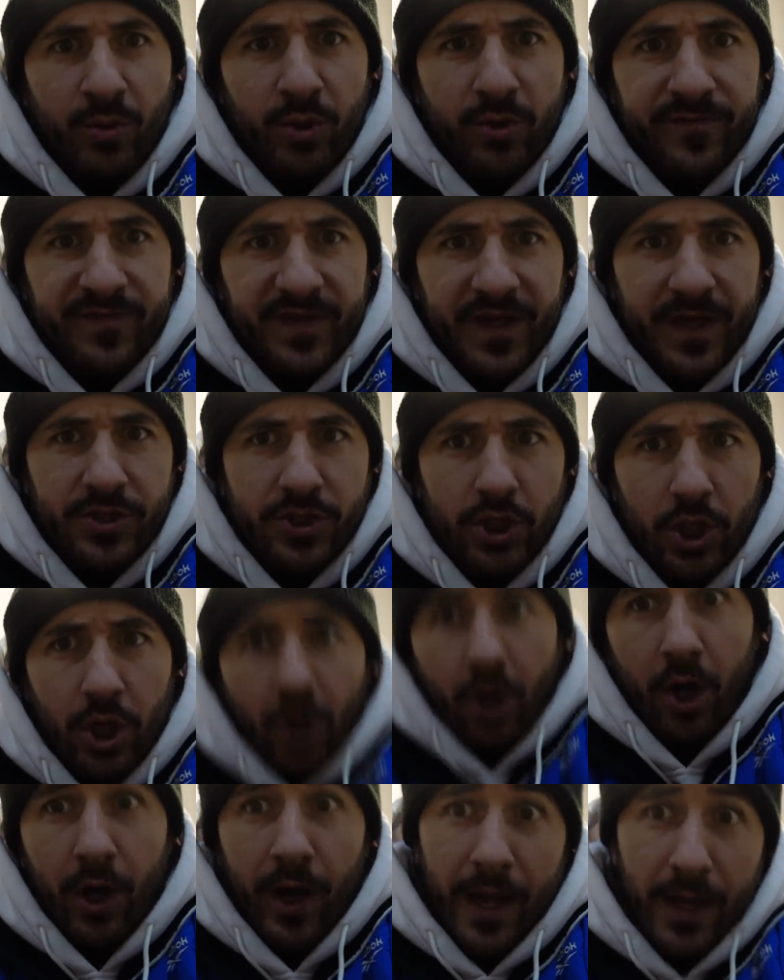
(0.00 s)
move to get your
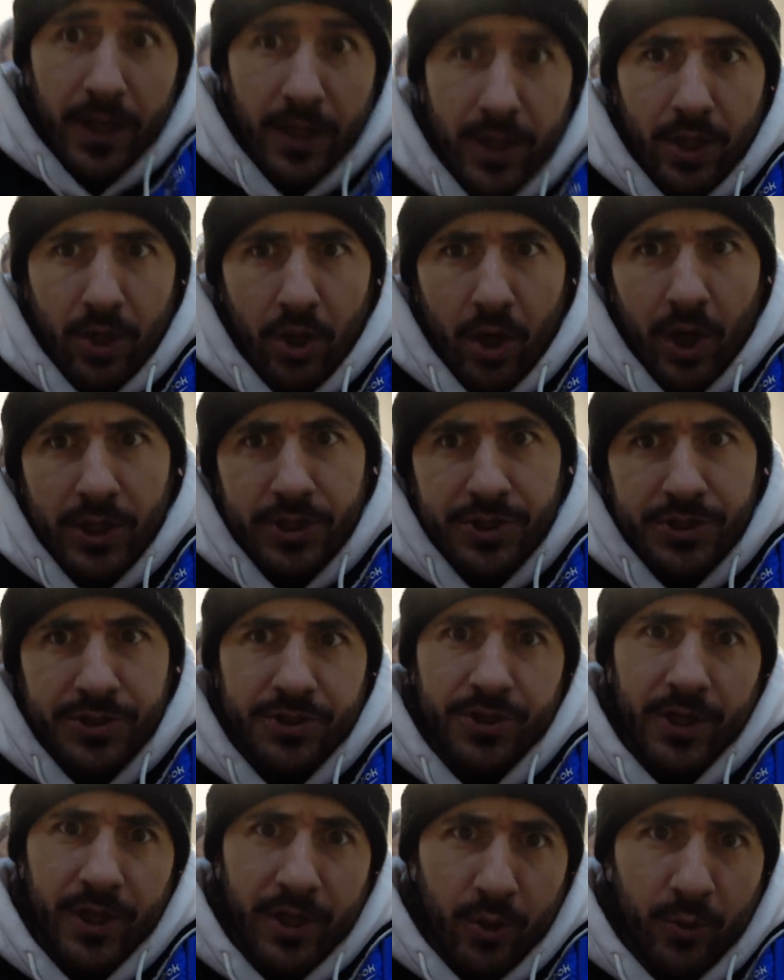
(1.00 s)
car out of the garage, is
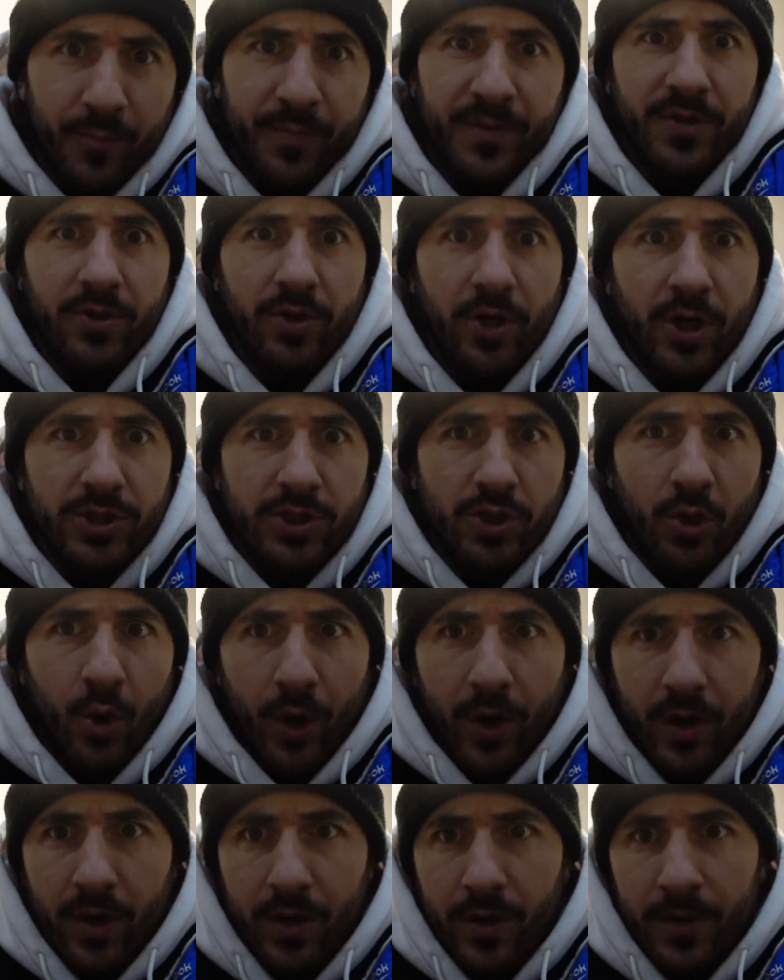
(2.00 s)
you gotta open the garage
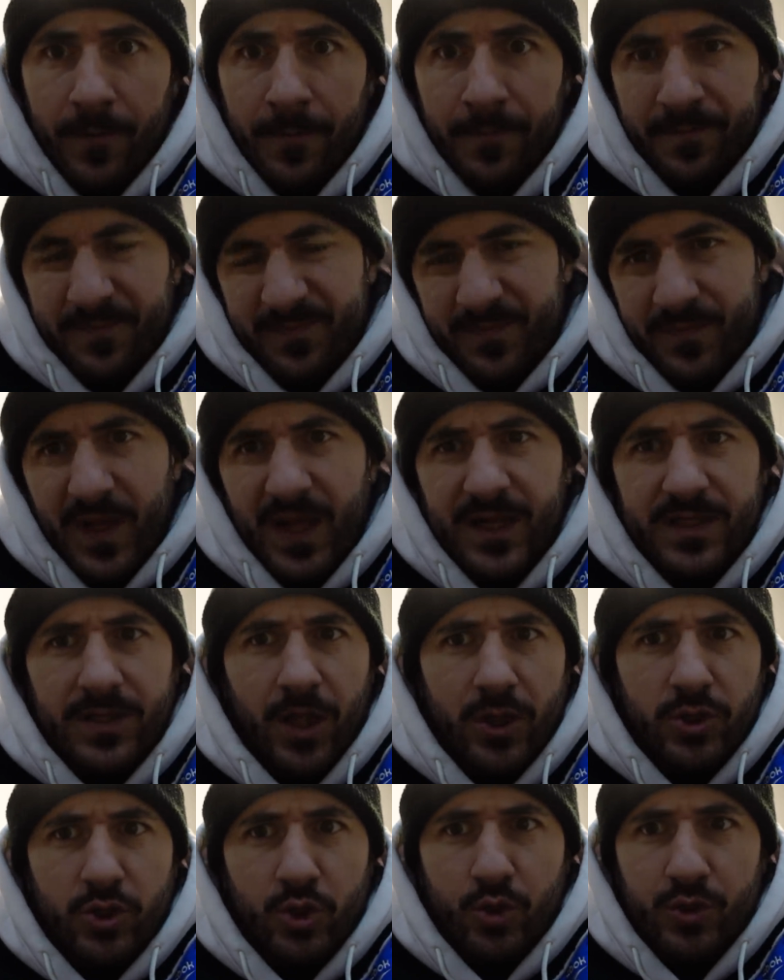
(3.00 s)
door. Next
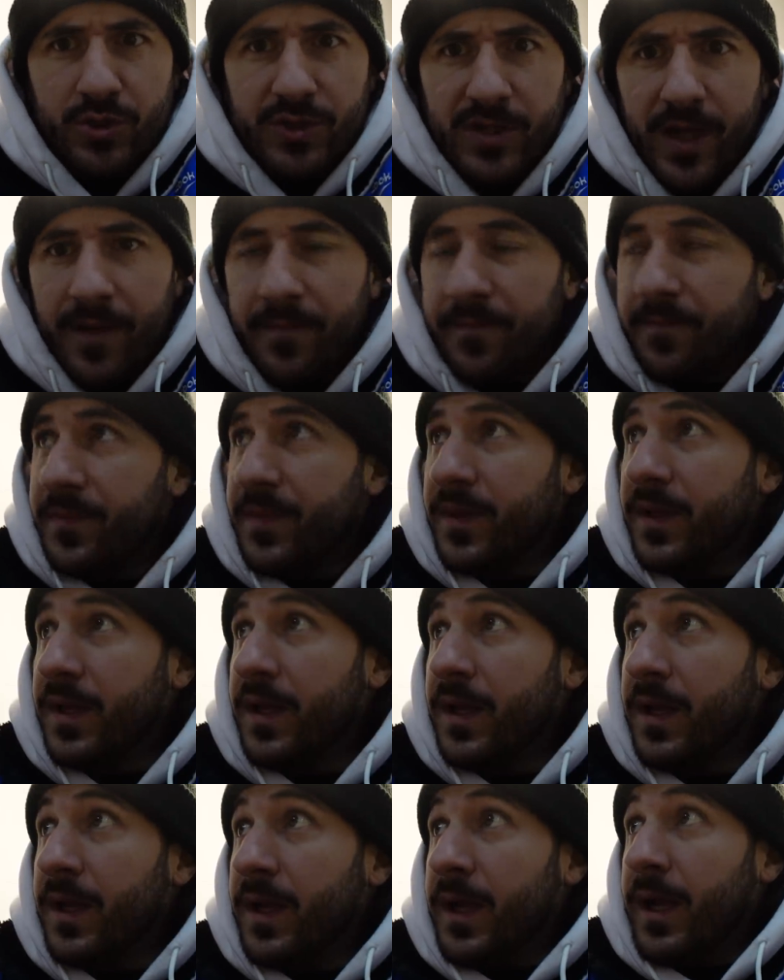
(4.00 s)
logical step.
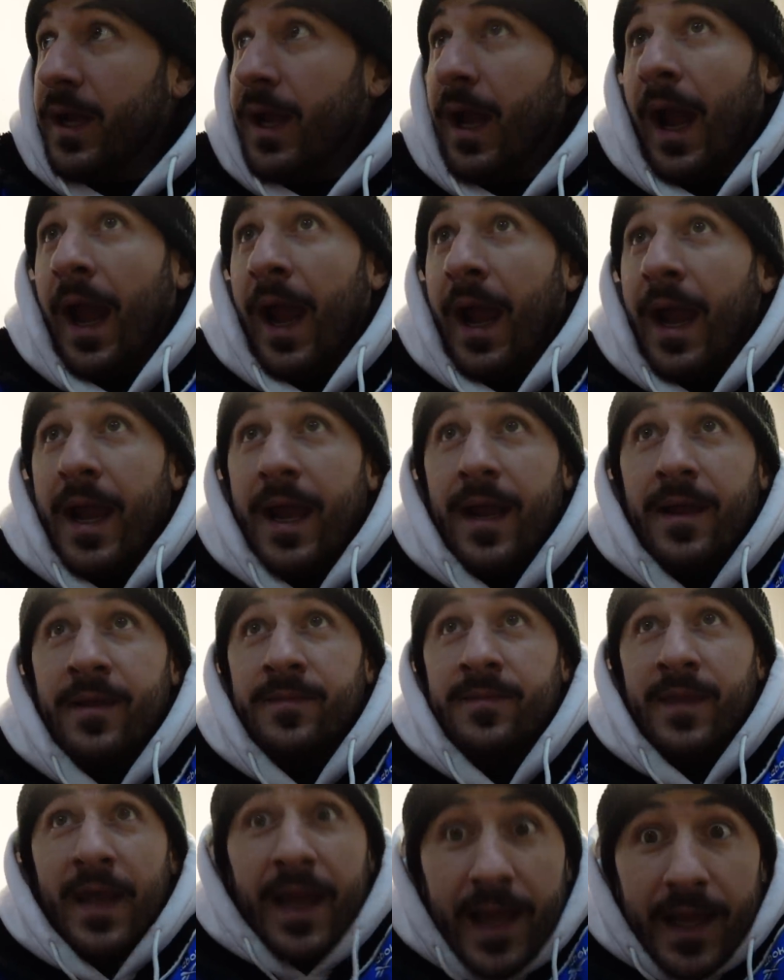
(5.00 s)

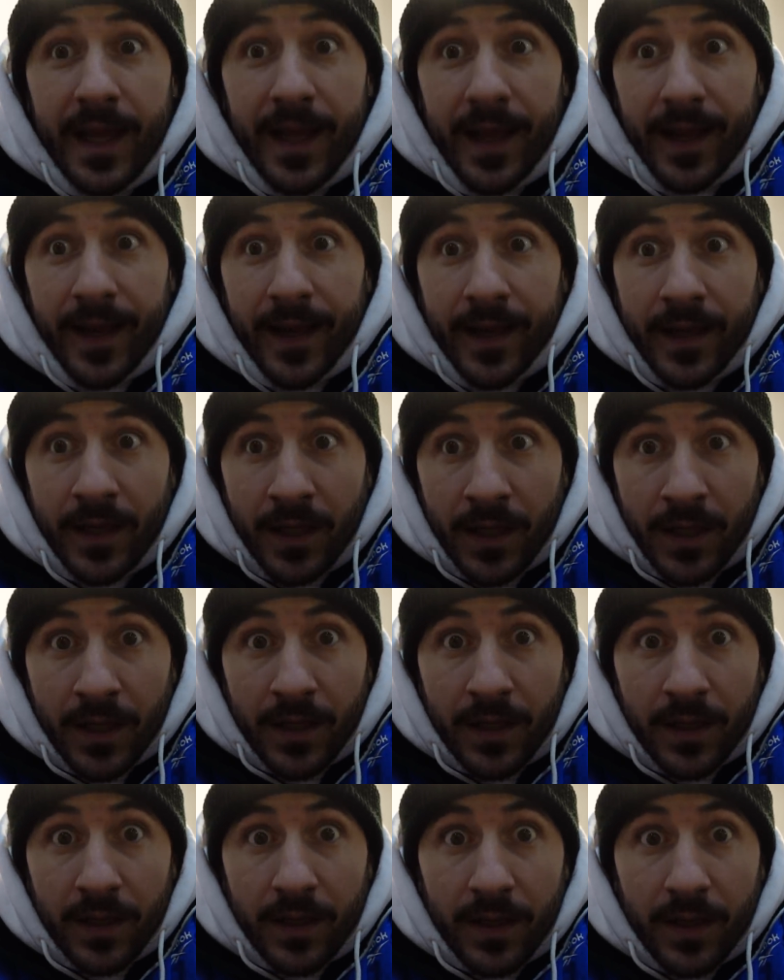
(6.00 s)
And then
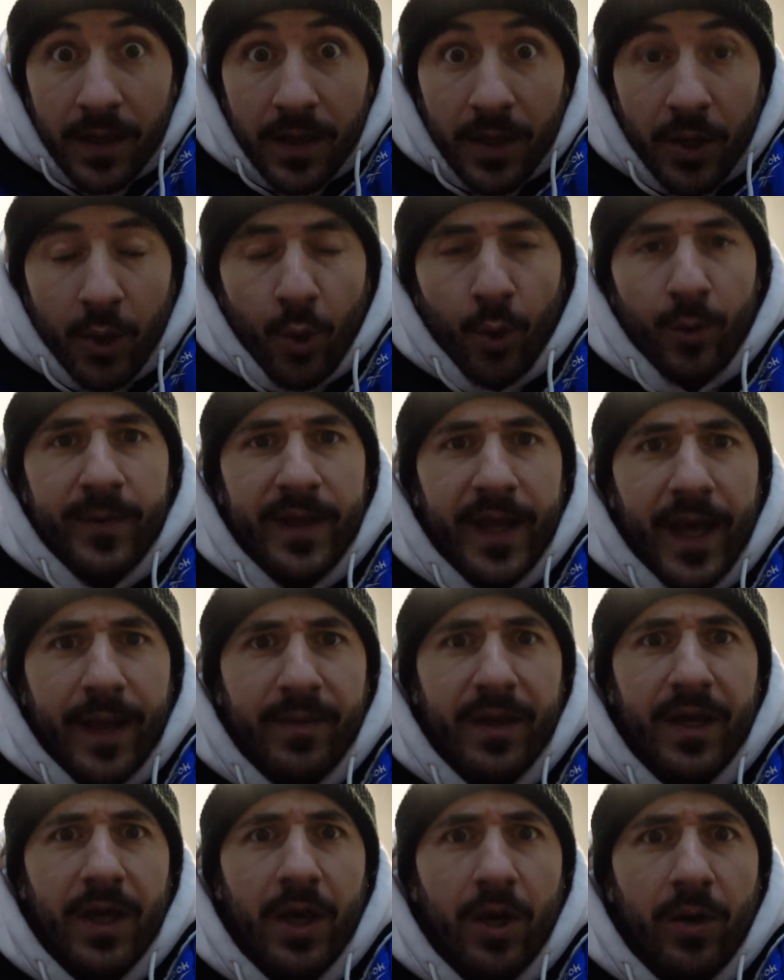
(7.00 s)
normally I
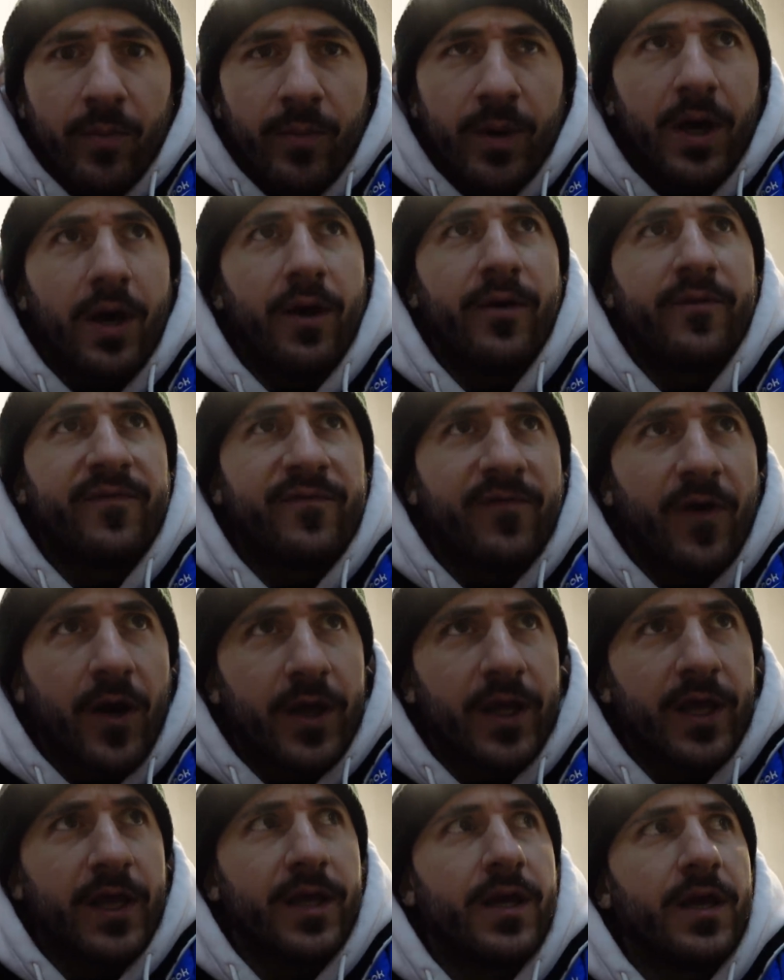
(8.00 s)
become a
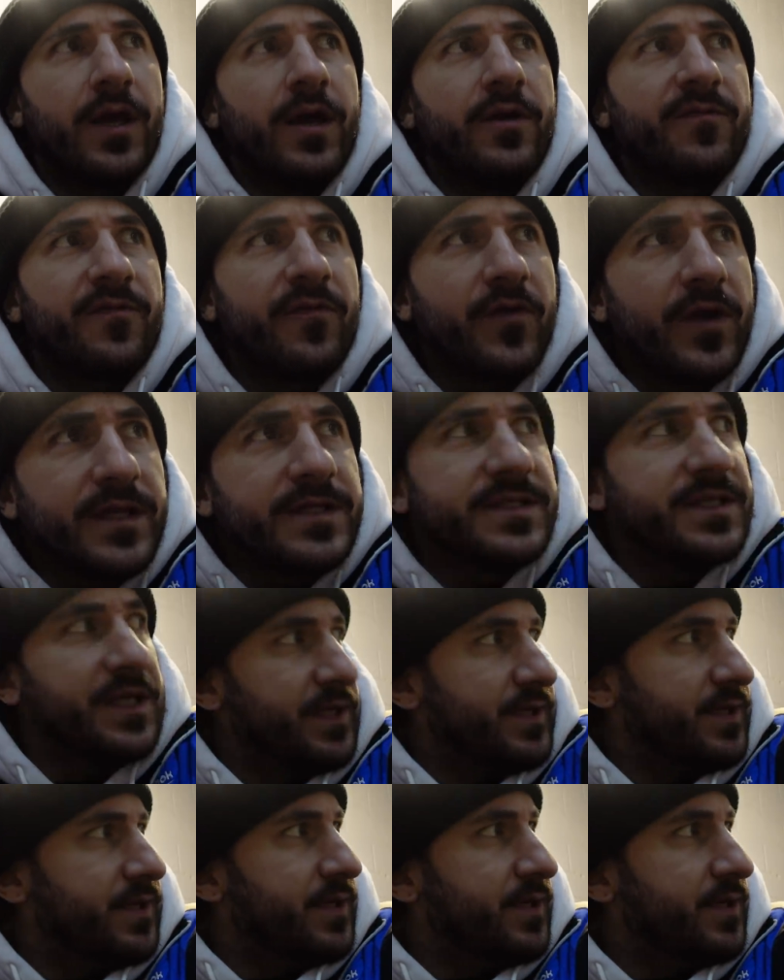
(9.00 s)
fucking a freezing.